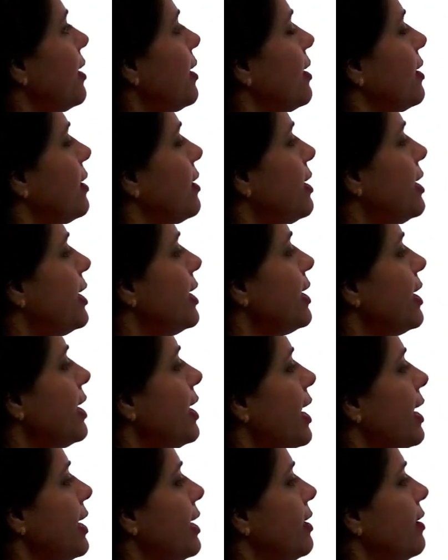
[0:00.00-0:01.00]

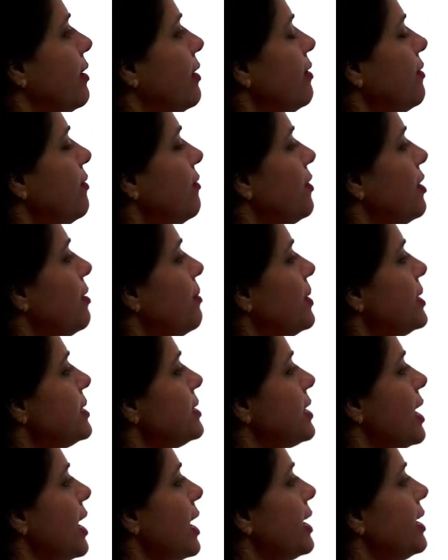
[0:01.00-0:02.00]
critical angle will
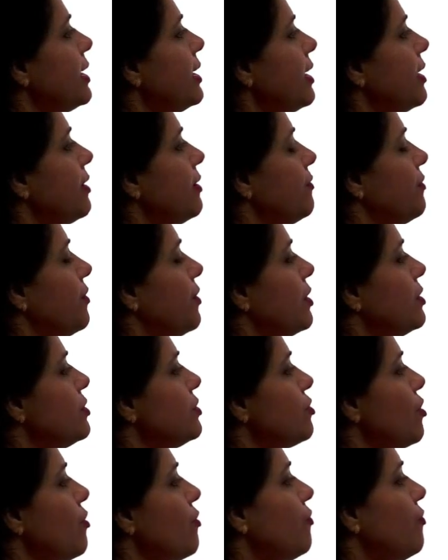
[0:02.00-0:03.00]
be sine
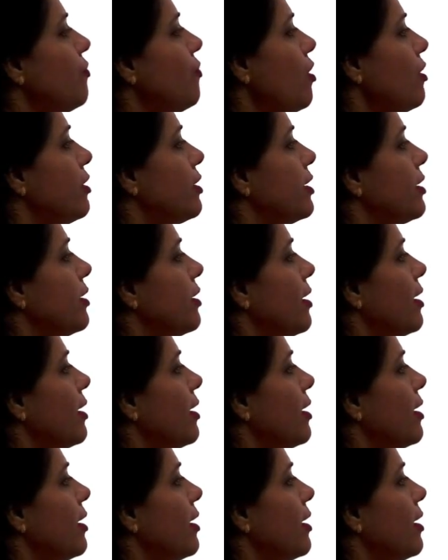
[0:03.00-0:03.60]
inverse of what?